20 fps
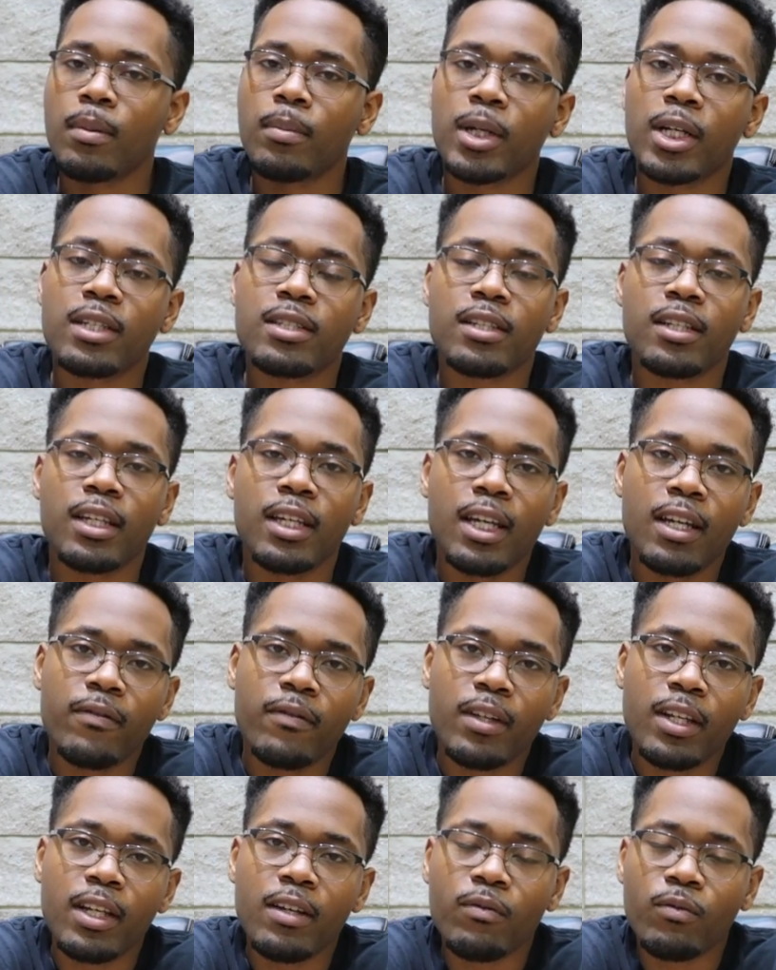Because
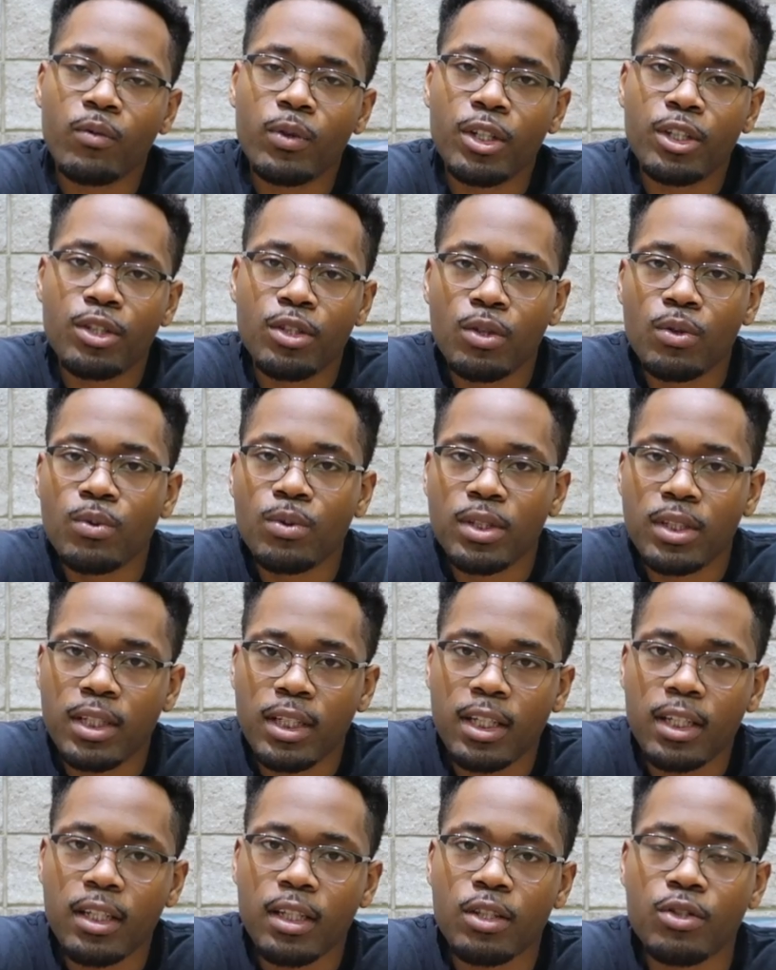even if we do
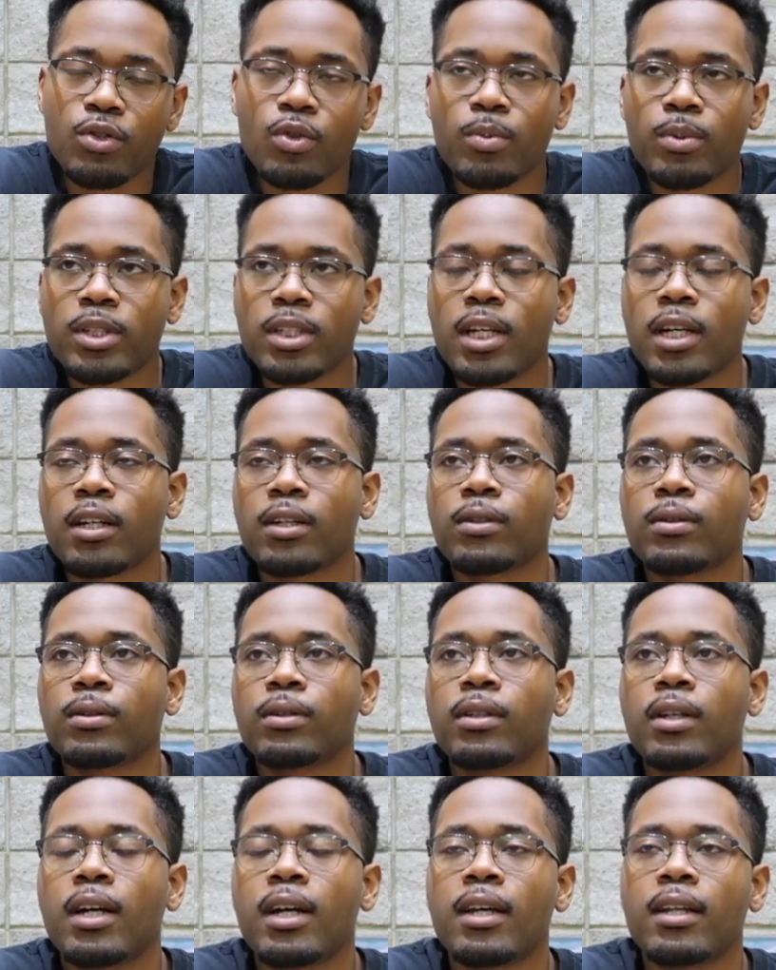see super
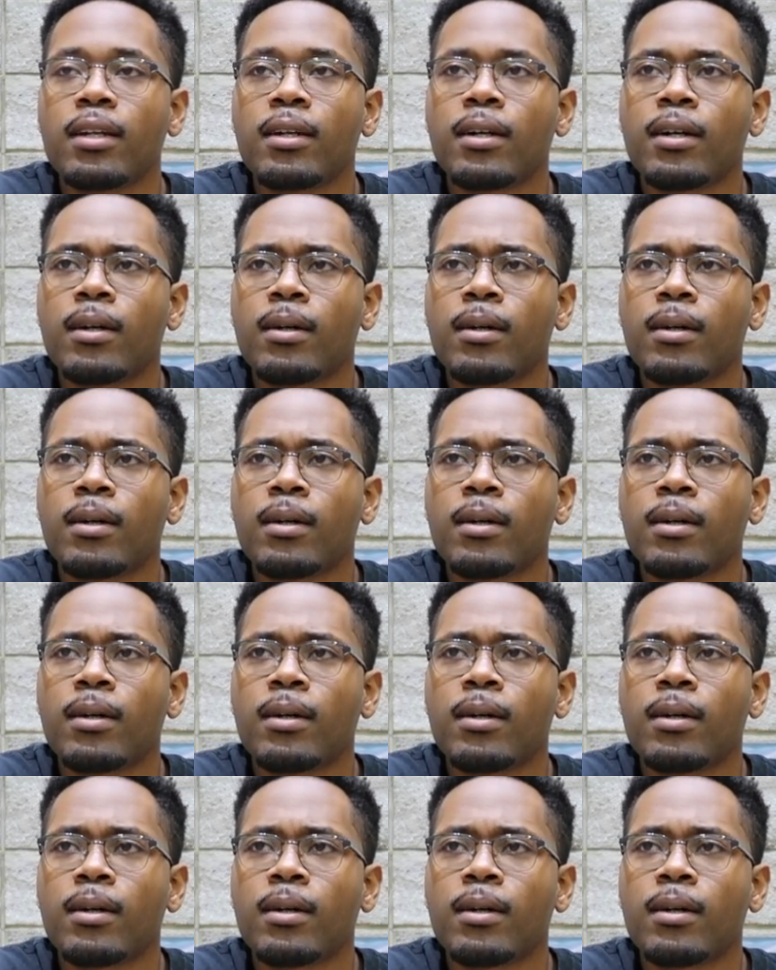cycle and